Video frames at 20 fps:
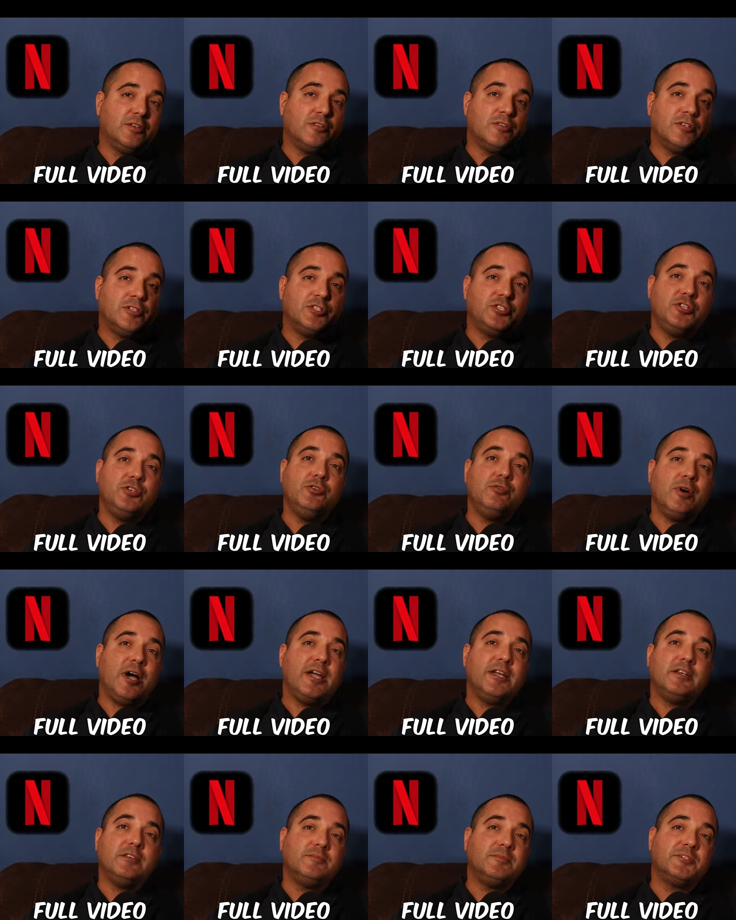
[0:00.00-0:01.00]
There are two
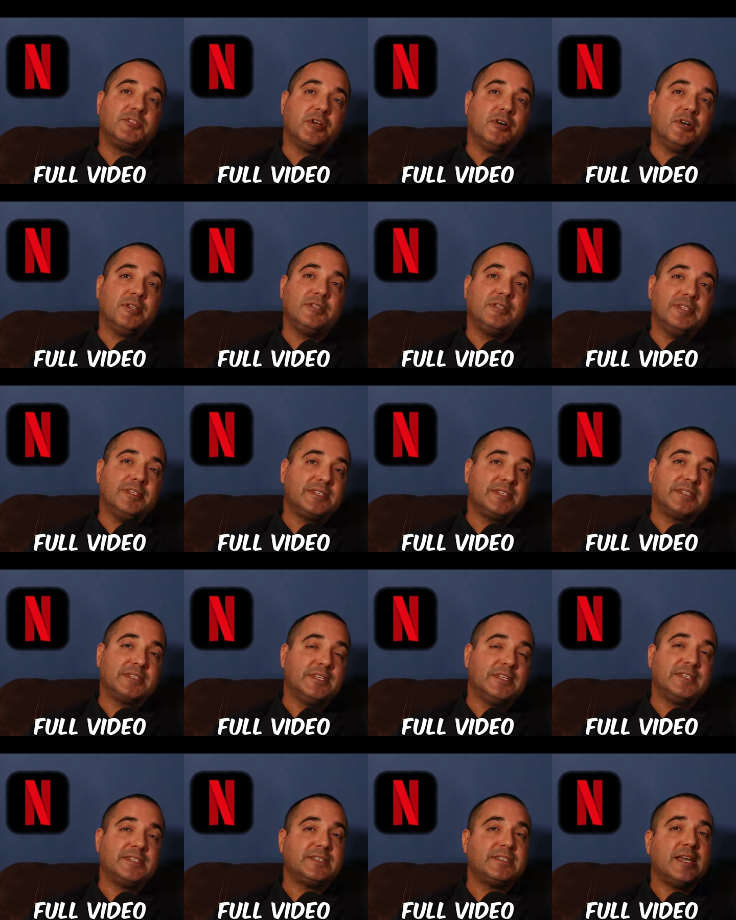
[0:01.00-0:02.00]
items on this
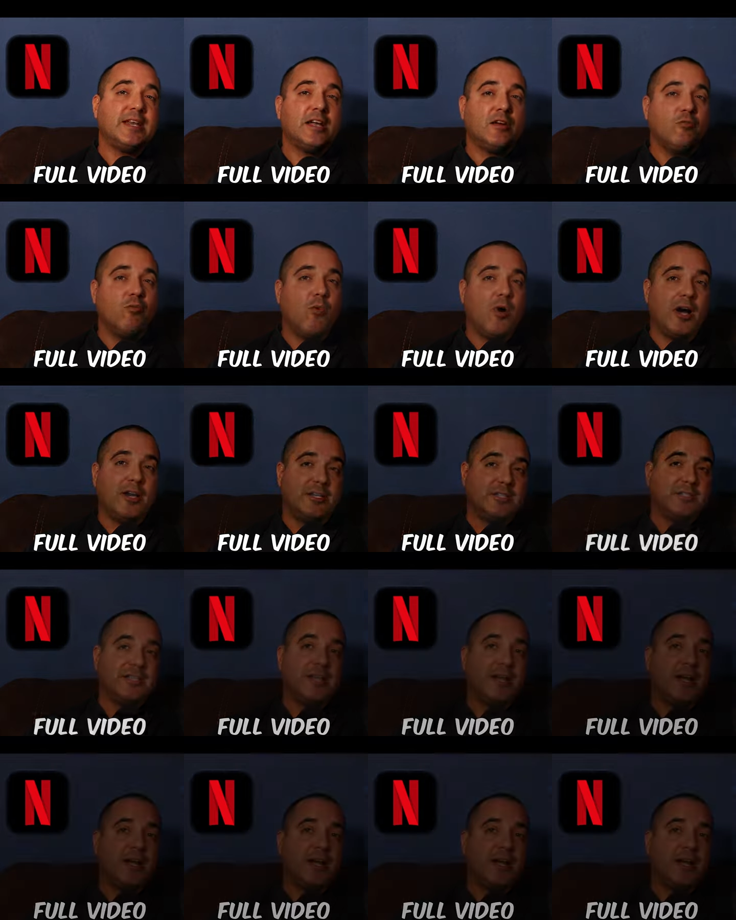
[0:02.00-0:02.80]
list that I wanted to